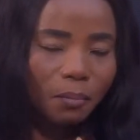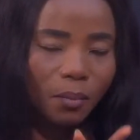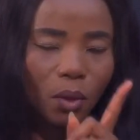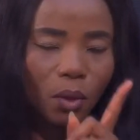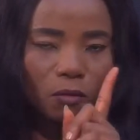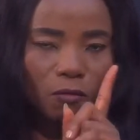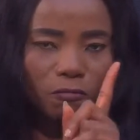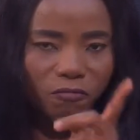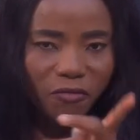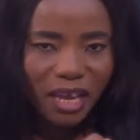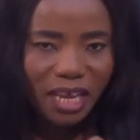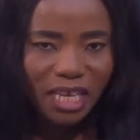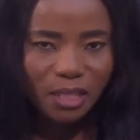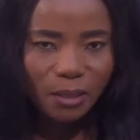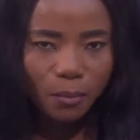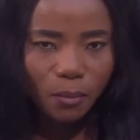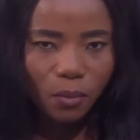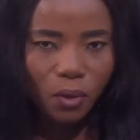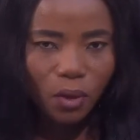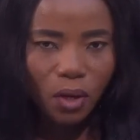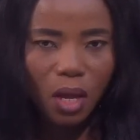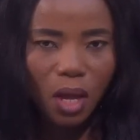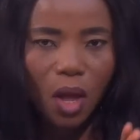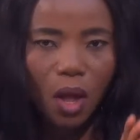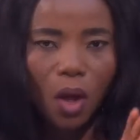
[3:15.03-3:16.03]
on
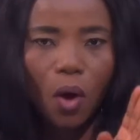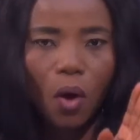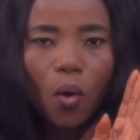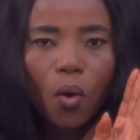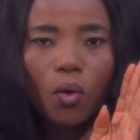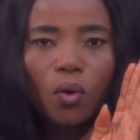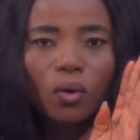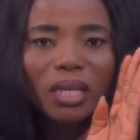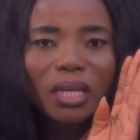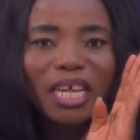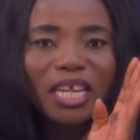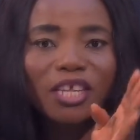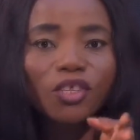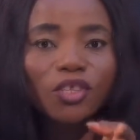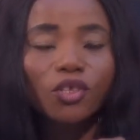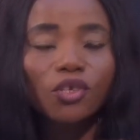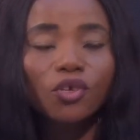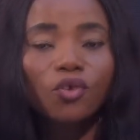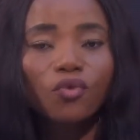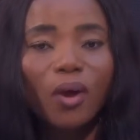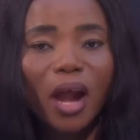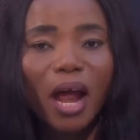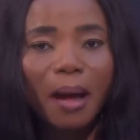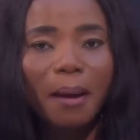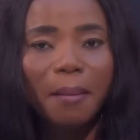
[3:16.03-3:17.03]
Facebook, on
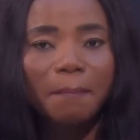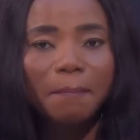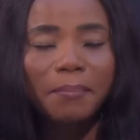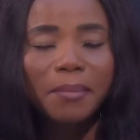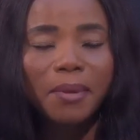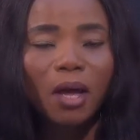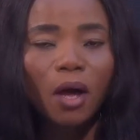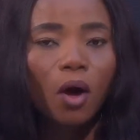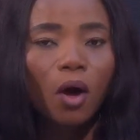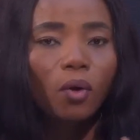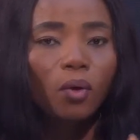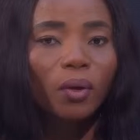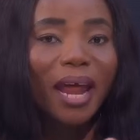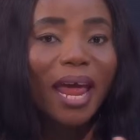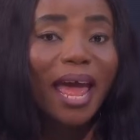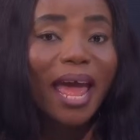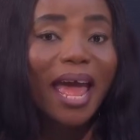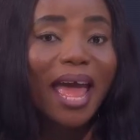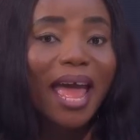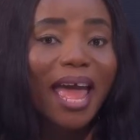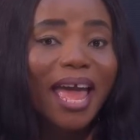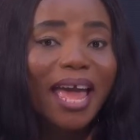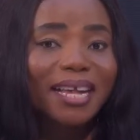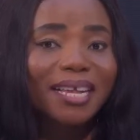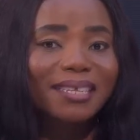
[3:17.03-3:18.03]
Instagram, on
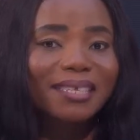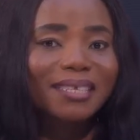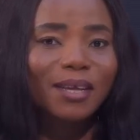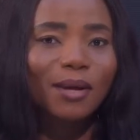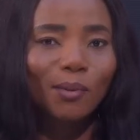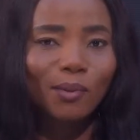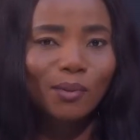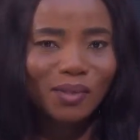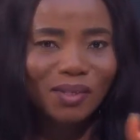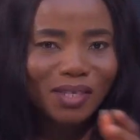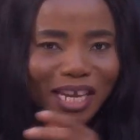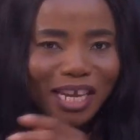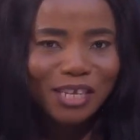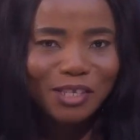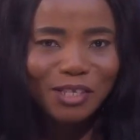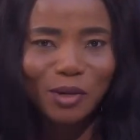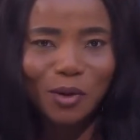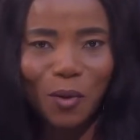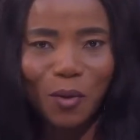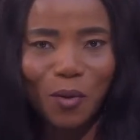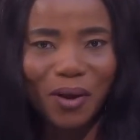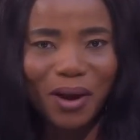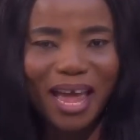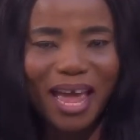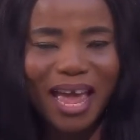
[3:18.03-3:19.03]
X, on
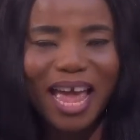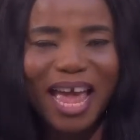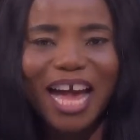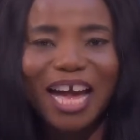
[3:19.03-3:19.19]
TikTok.